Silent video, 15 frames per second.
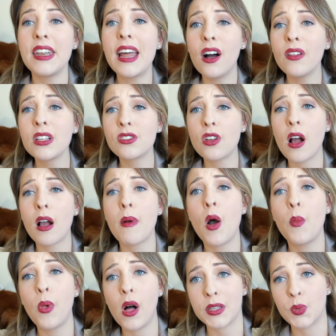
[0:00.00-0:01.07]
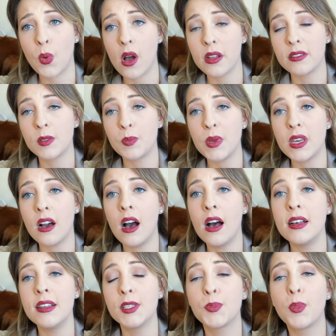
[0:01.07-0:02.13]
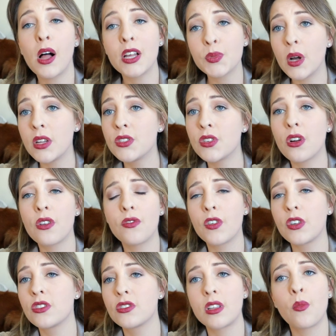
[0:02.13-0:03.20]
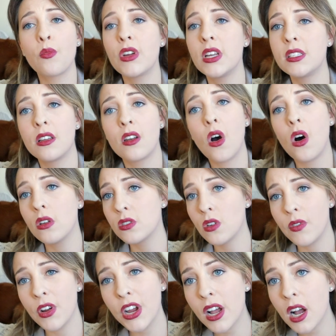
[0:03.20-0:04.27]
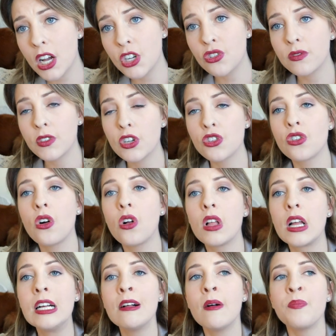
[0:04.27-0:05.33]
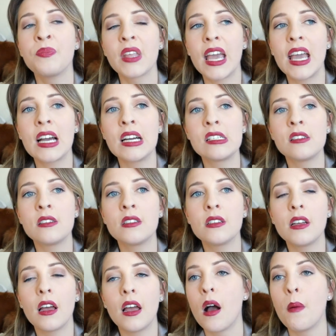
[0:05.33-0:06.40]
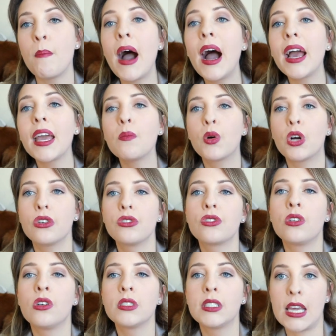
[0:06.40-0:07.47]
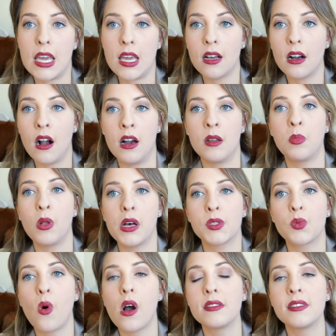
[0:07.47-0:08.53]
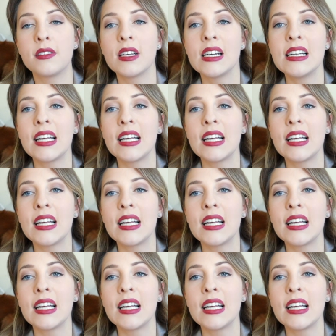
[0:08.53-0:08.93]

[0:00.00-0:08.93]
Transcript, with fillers: Now let's talk about plus ones because plus ones are for some reason also very controversial and my personal take on plus ones